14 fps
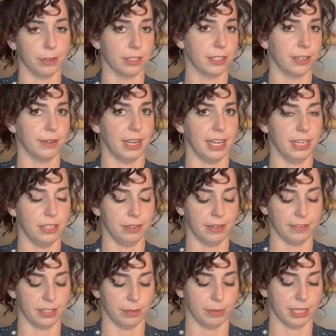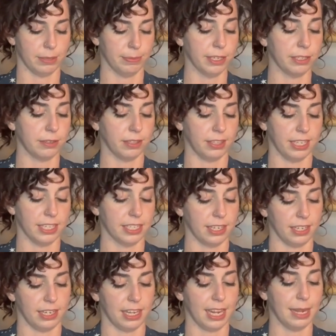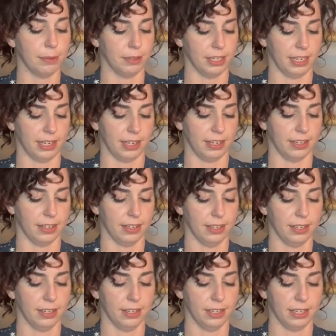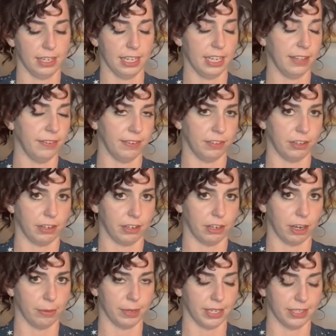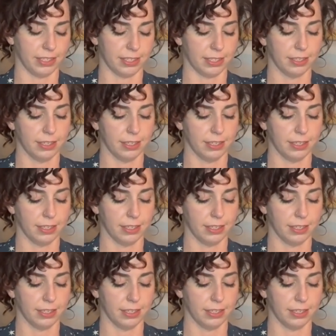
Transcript: So I do have some experience with lace and cable knitting, even if they're not in garments.